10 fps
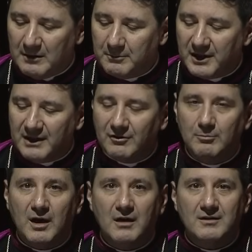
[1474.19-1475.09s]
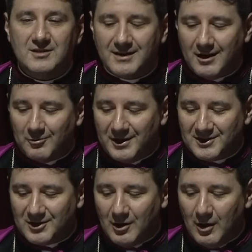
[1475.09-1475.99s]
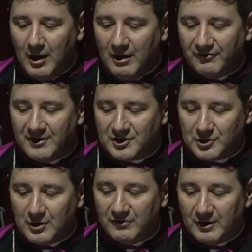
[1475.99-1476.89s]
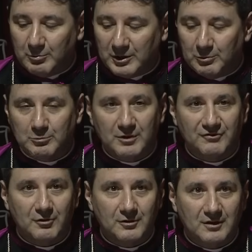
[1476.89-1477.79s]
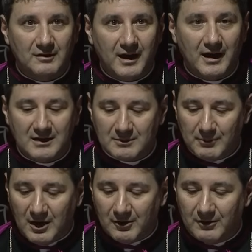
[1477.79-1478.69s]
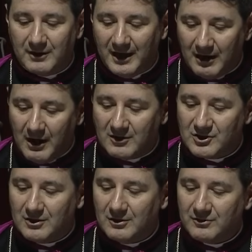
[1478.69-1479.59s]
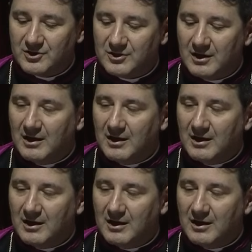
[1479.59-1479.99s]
Medieval monasteries often served at what would refer today as modern-day hostels.